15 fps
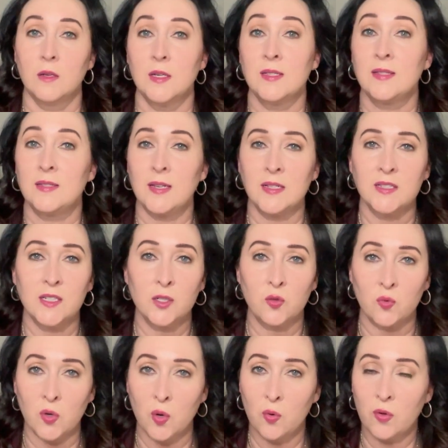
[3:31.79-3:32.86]
Stunted
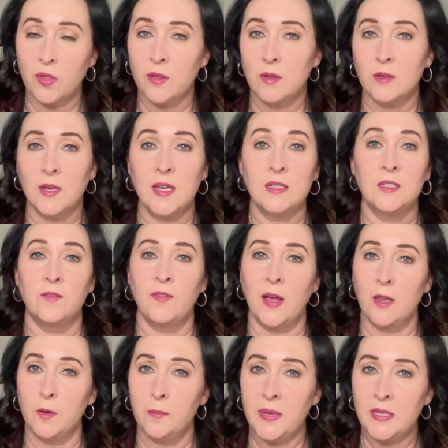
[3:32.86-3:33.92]
growth and
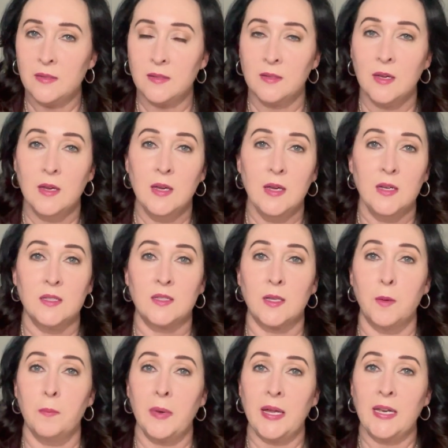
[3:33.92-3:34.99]
development.
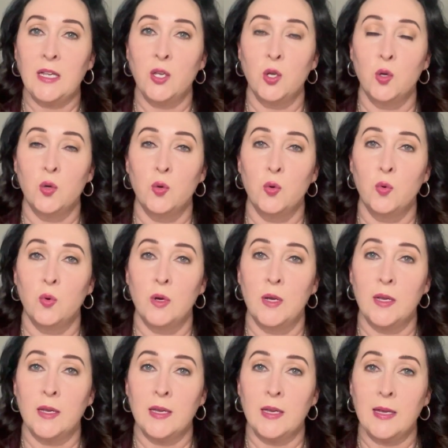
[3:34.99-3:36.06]
Somebody who
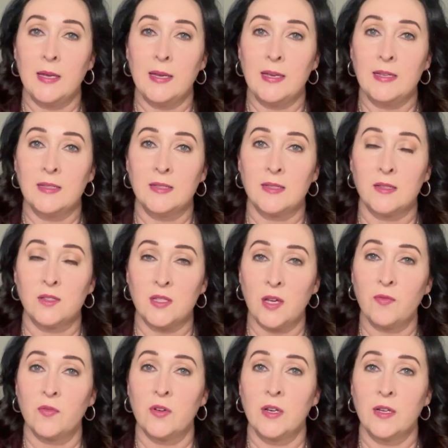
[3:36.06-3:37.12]
is
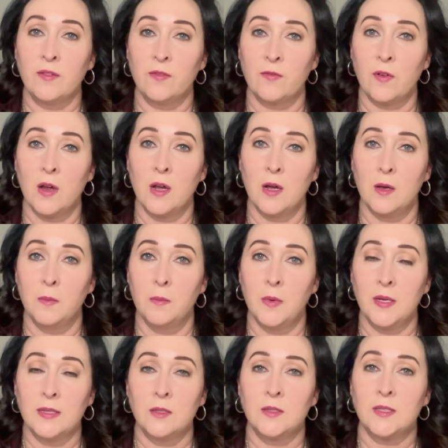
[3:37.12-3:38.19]
suffering from
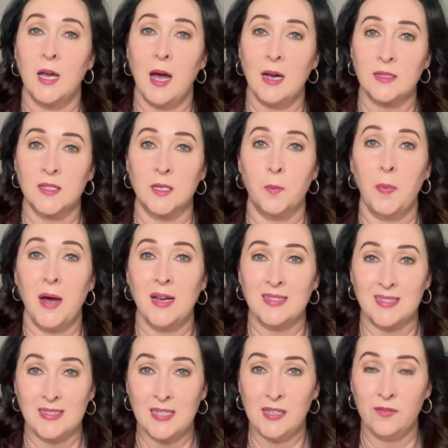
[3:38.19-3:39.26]
toxic
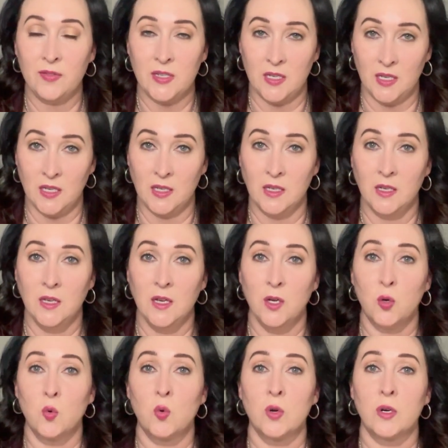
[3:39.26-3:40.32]
positivity
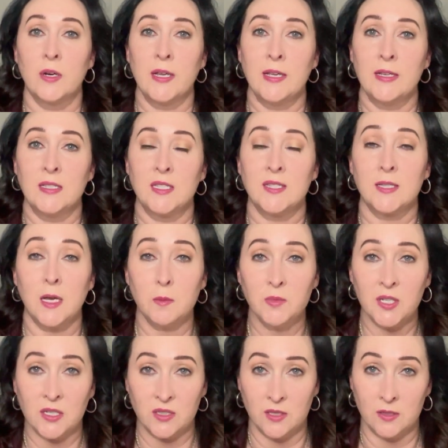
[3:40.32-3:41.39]
or is
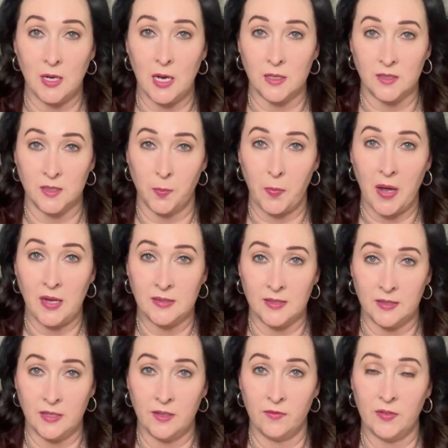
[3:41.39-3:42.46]
subject to toxic
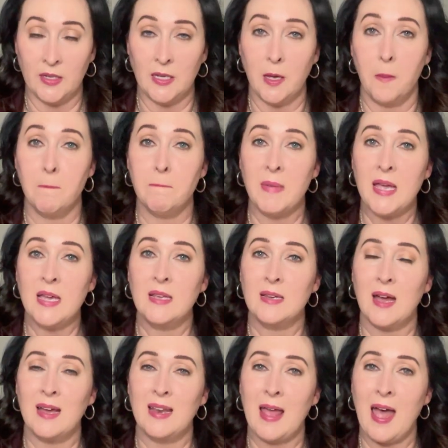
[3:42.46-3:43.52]
positivity may
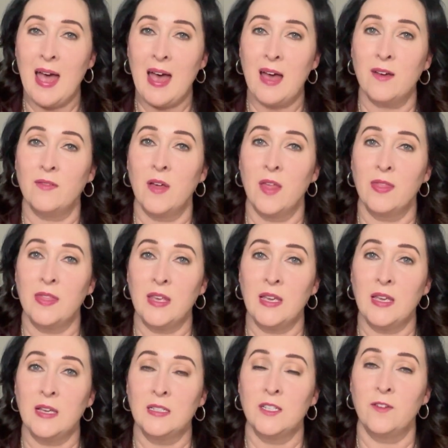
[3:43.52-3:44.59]
not have
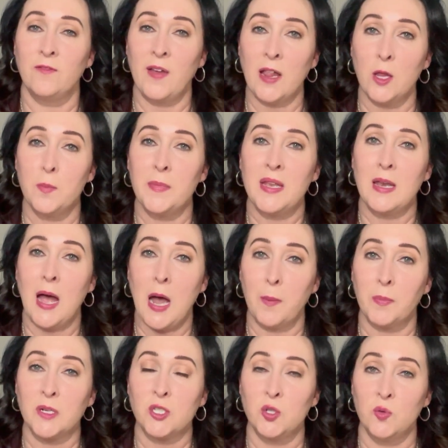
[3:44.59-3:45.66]
the development
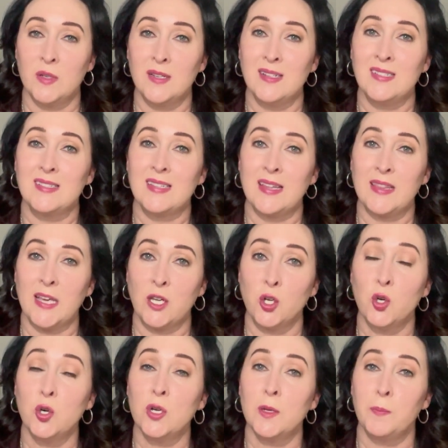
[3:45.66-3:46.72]
opportunities that they
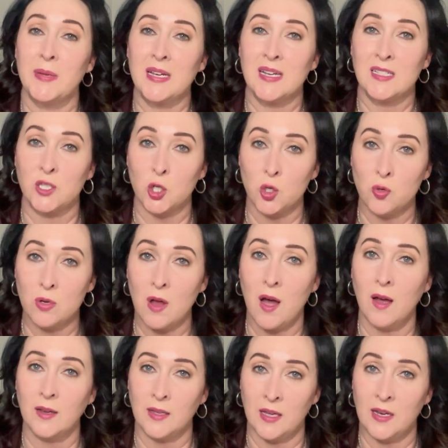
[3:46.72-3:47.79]
could because they're
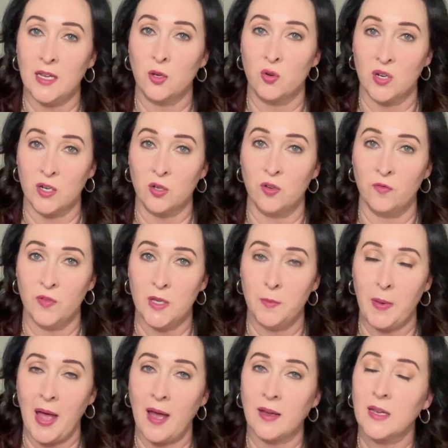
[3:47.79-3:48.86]
not getting critical
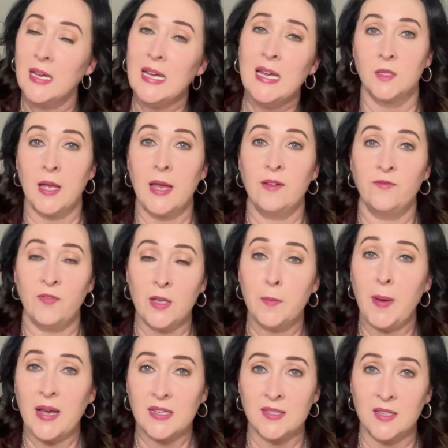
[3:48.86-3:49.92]
feedback. And
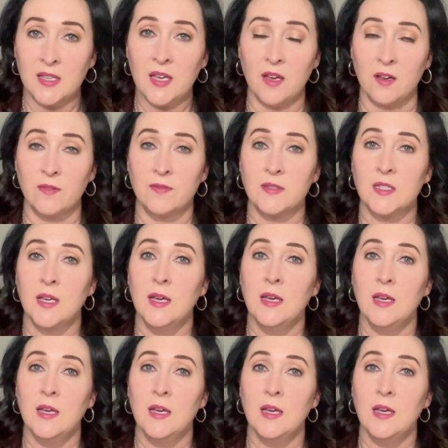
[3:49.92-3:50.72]
feedback is a gift.